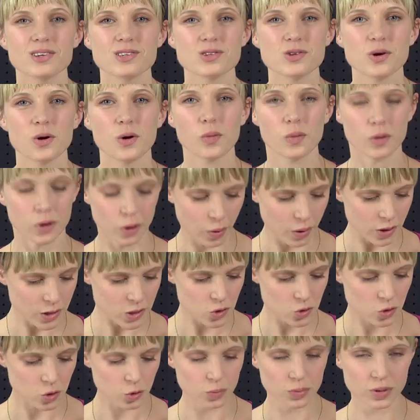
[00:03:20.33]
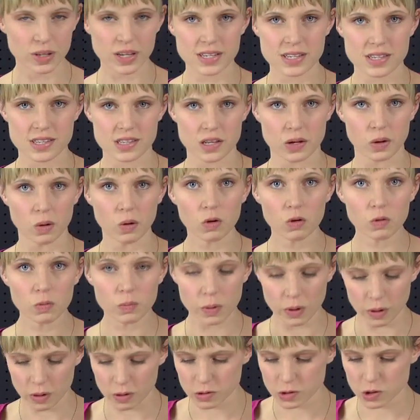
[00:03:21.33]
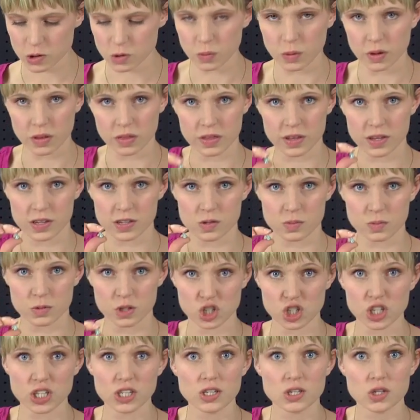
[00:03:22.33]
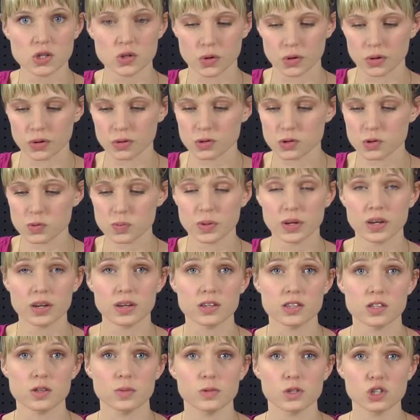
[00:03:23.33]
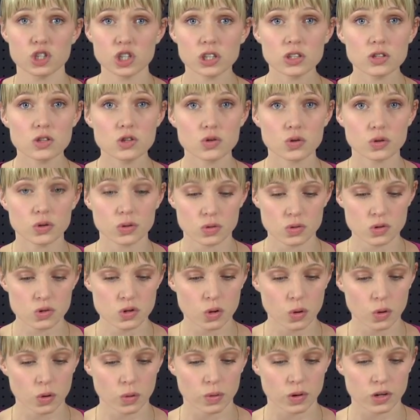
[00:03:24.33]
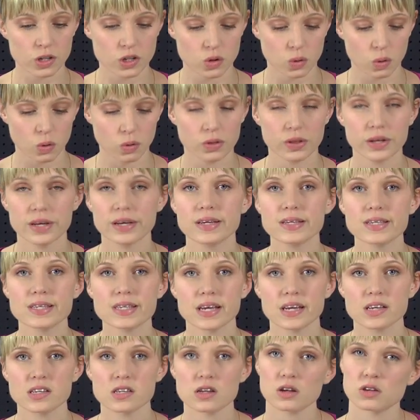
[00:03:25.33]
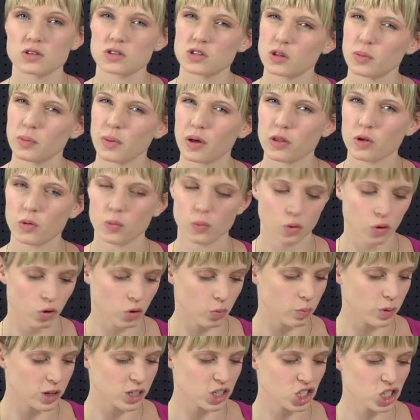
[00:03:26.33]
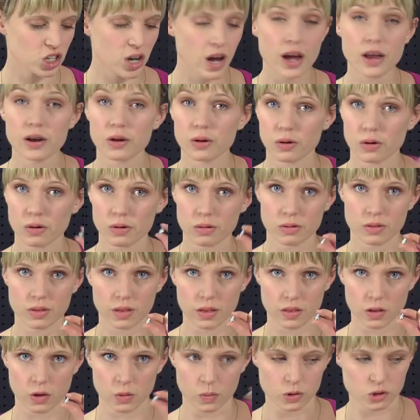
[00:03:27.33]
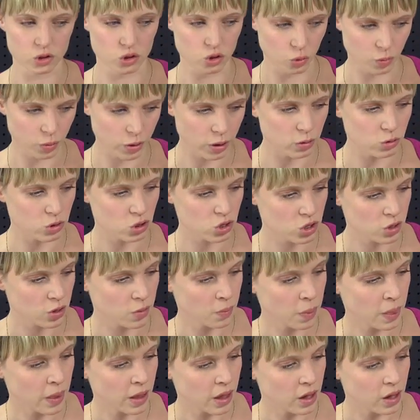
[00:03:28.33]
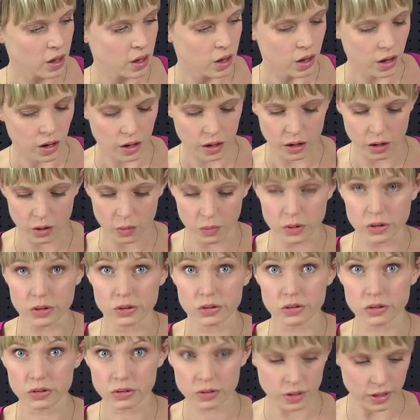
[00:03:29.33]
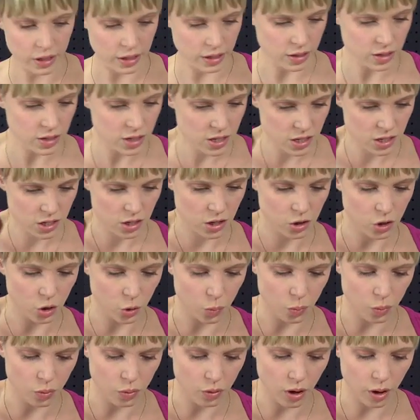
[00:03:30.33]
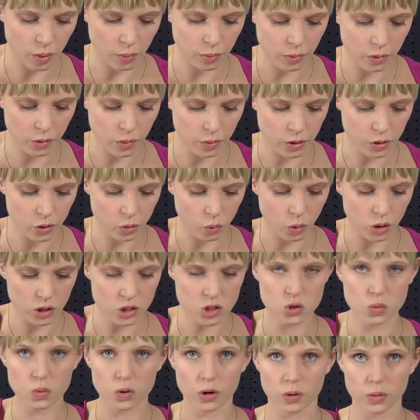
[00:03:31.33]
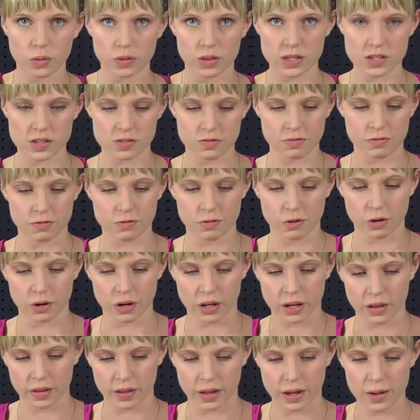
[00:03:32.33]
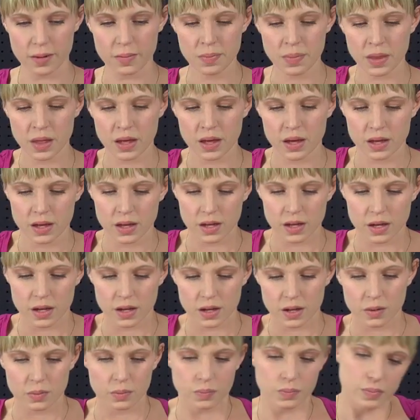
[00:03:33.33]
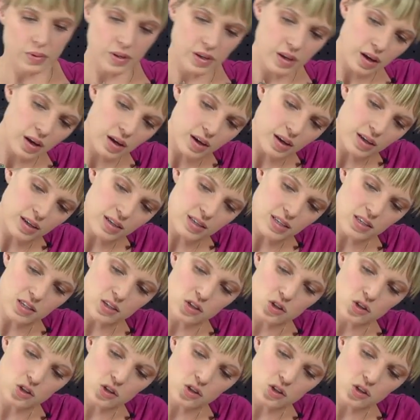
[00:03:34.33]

So we're going to replace the old posts with these machine screws because the machine screws are going to hold the heat sinks onto the motherboard much tighter than the original posts. Now when you do this, you're probably going to want to work with this vertically because